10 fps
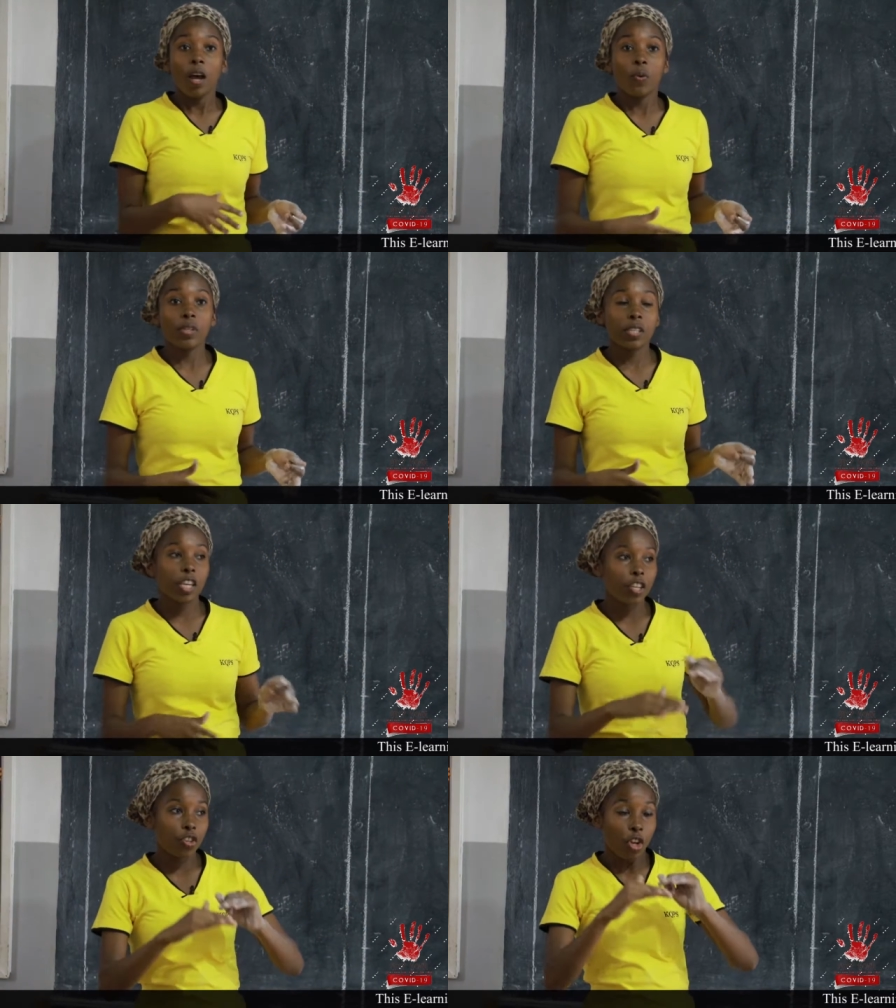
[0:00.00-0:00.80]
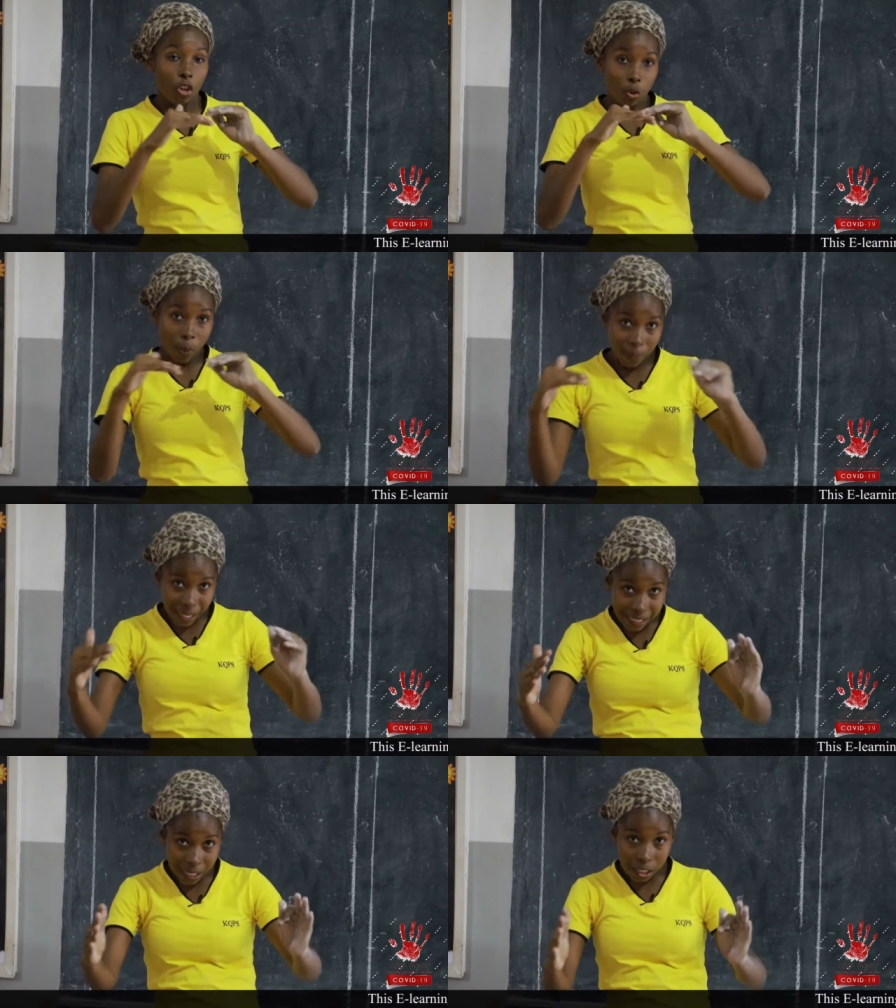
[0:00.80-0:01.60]
We said you
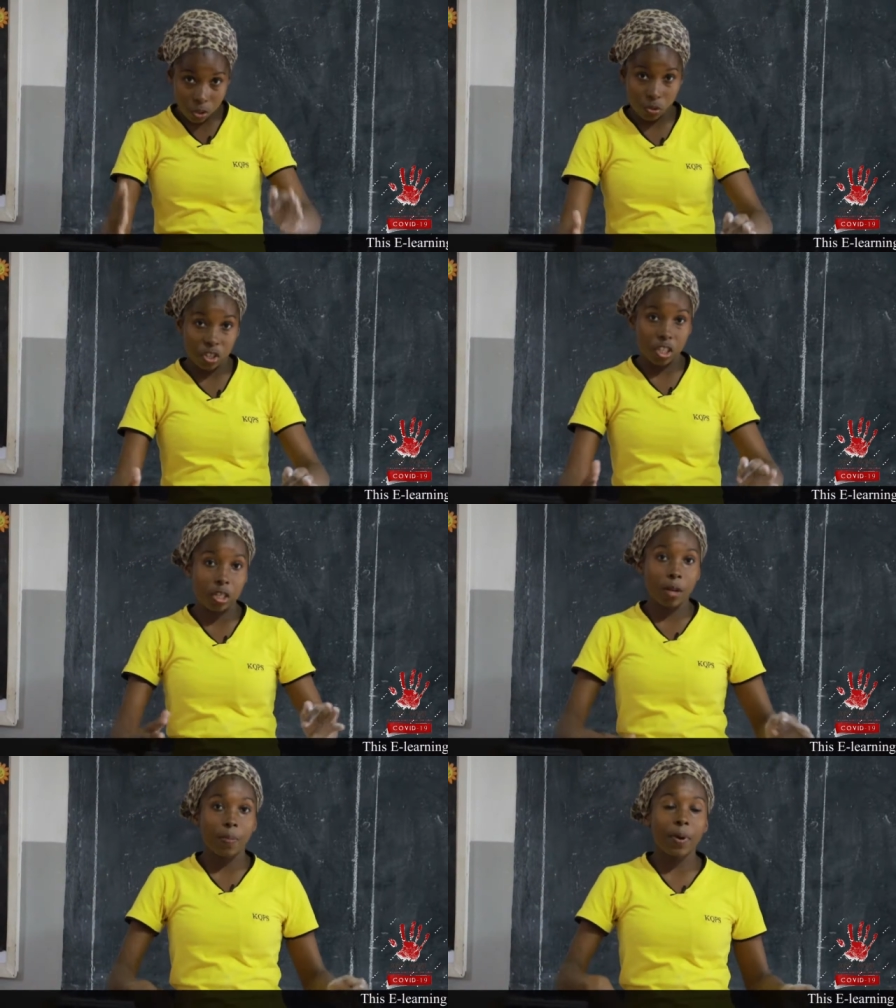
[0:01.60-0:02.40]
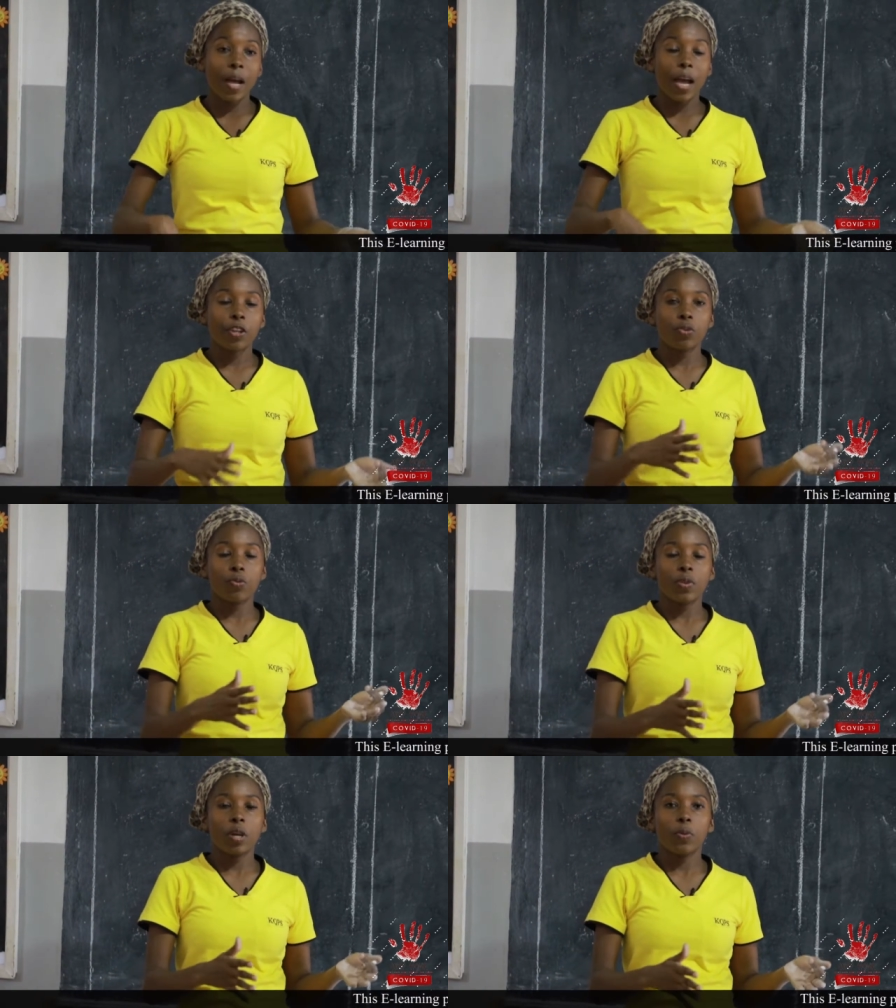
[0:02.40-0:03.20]
baptize that two-digit number and you'll
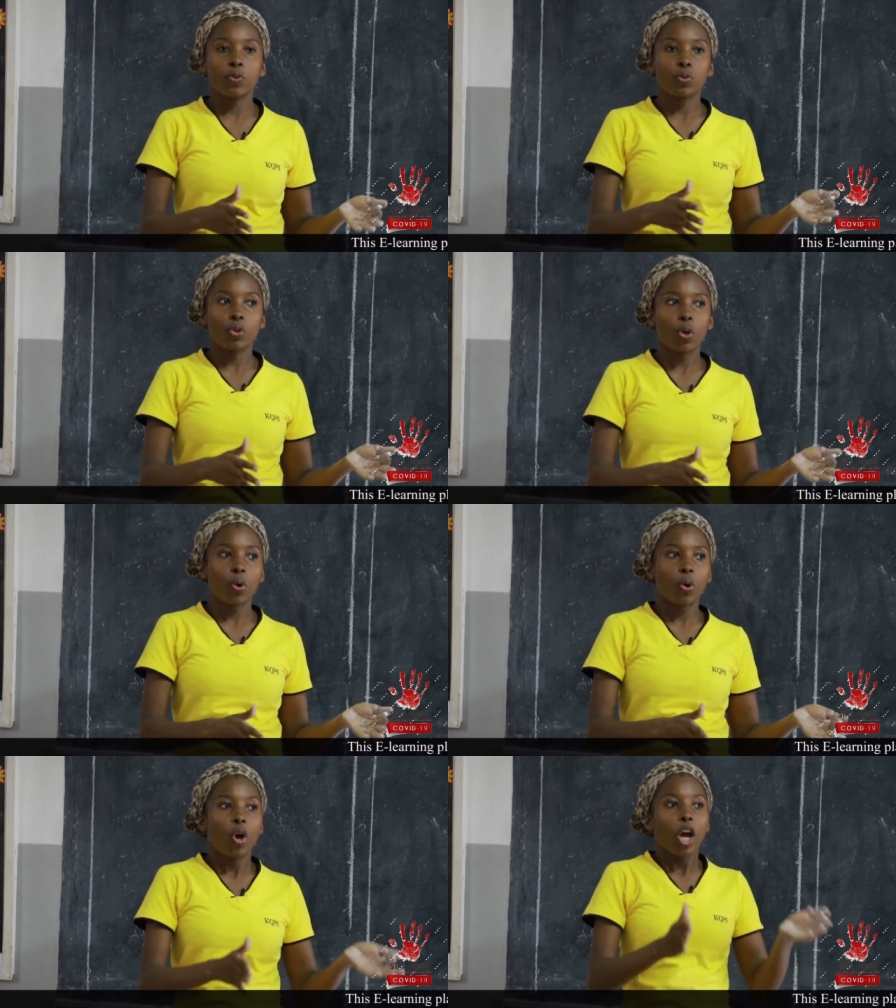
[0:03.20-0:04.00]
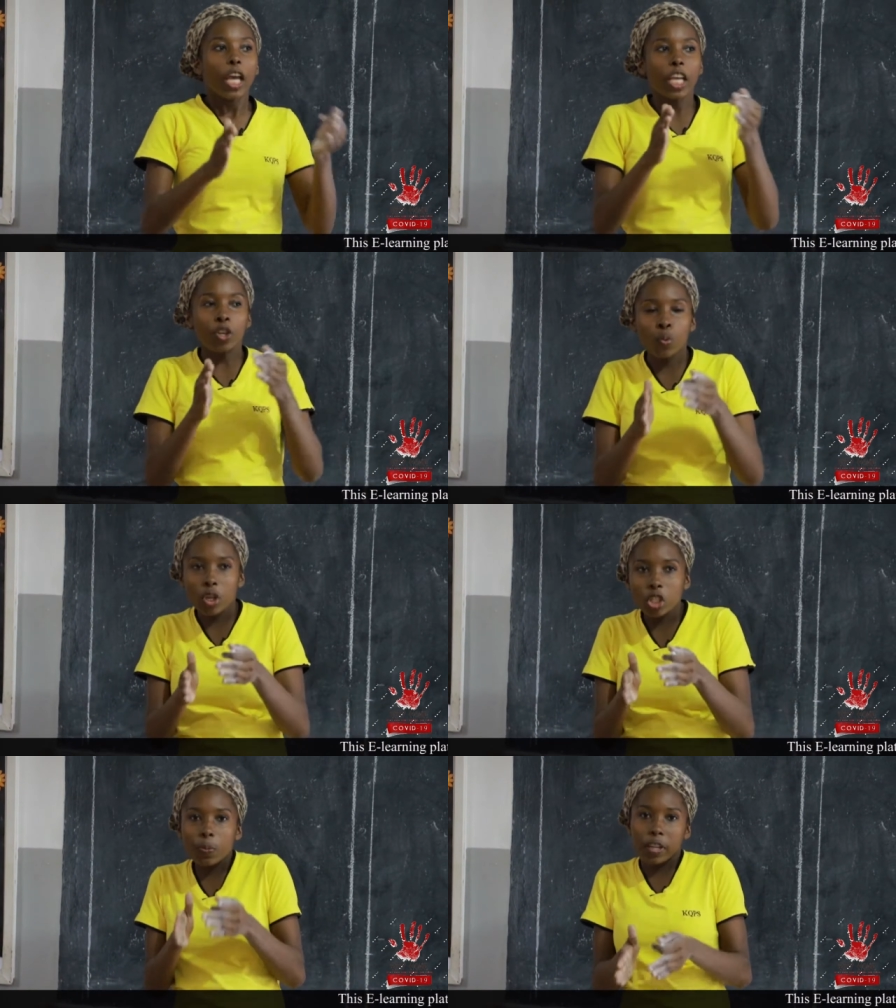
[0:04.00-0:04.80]
be able to know in
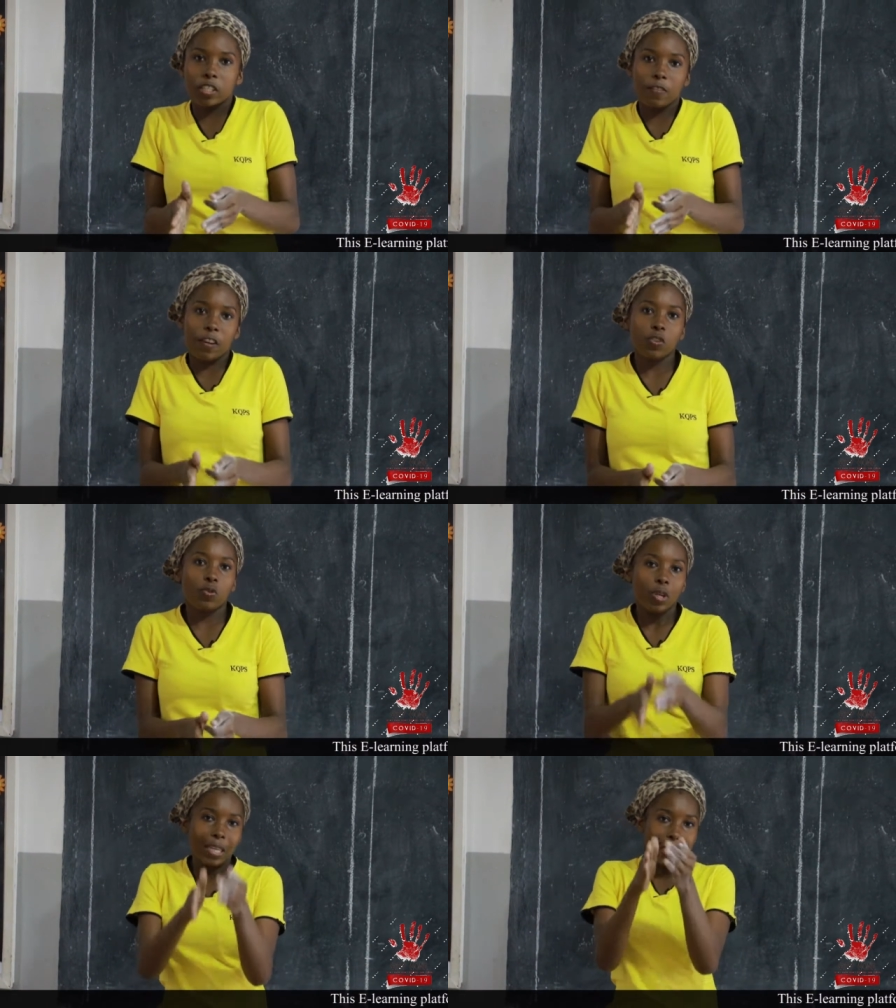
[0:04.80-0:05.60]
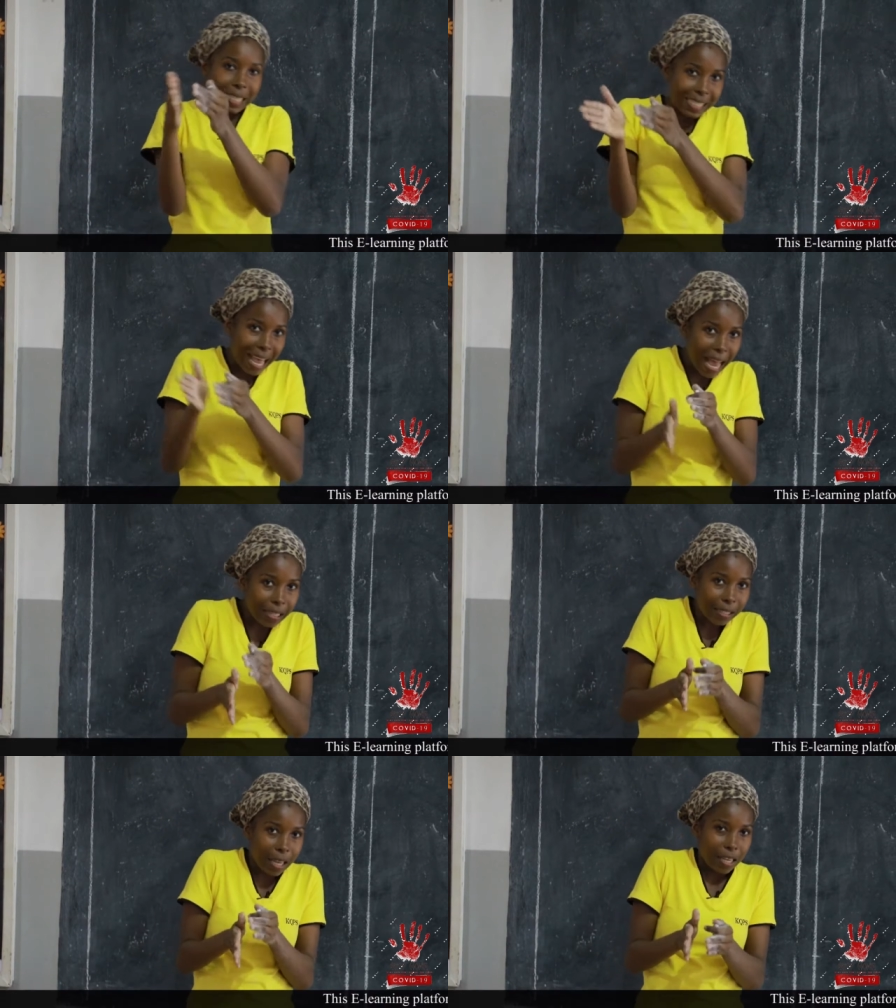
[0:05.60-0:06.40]
which place value this
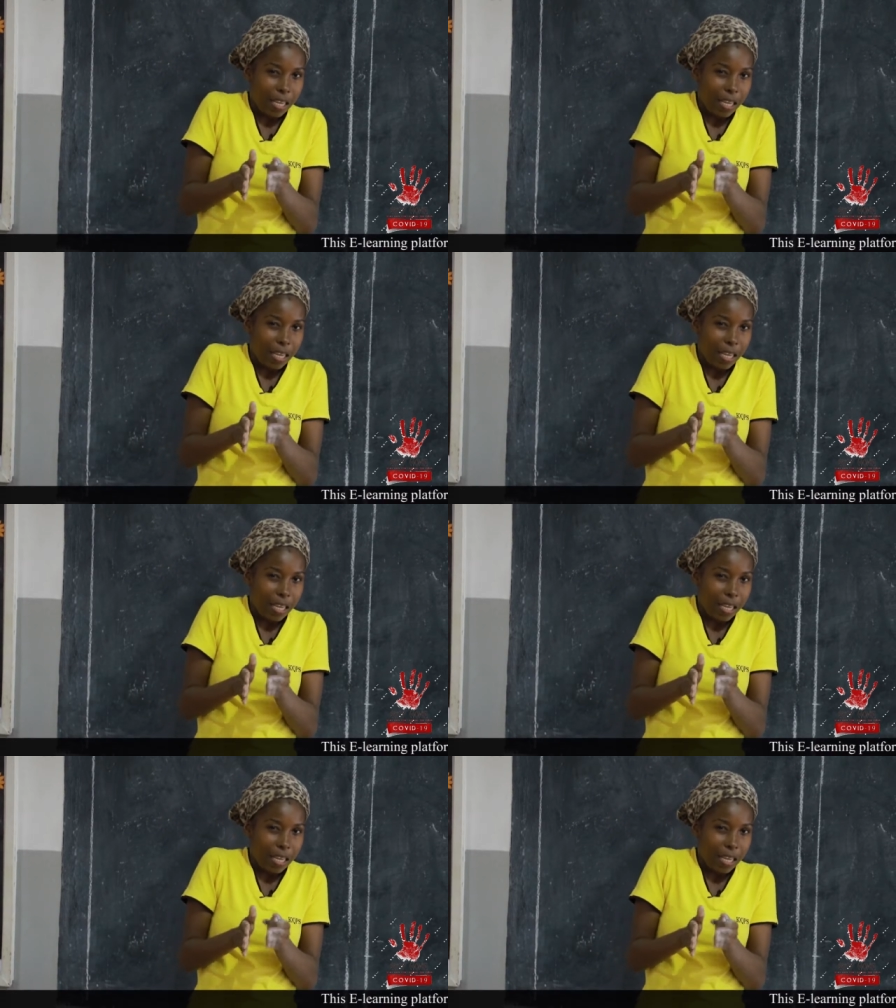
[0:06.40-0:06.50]
answer,